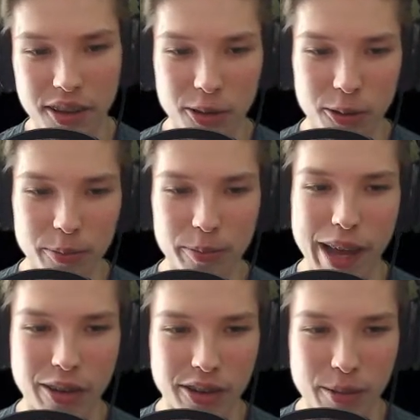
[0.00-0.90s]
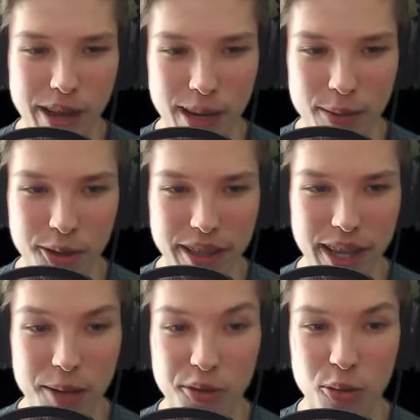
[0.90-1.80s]
So backwards
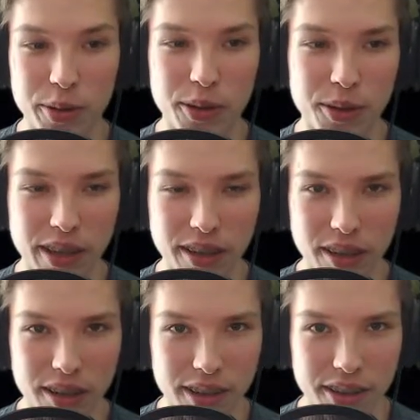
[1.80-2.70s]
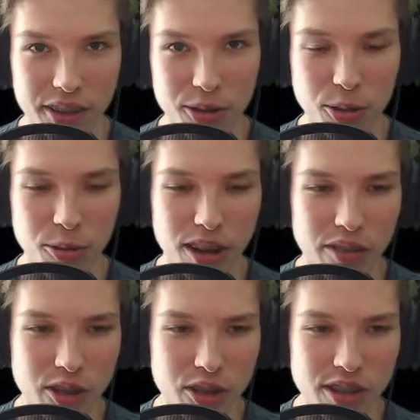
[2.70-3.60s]
compatibility games will be using a lot of these new
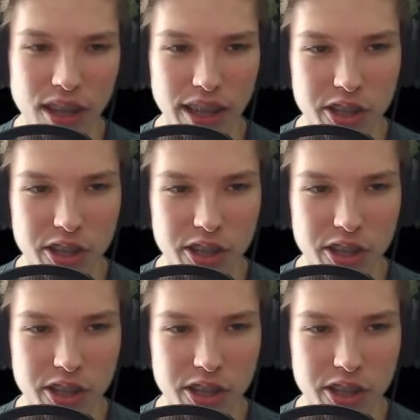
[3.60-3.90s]
UI features.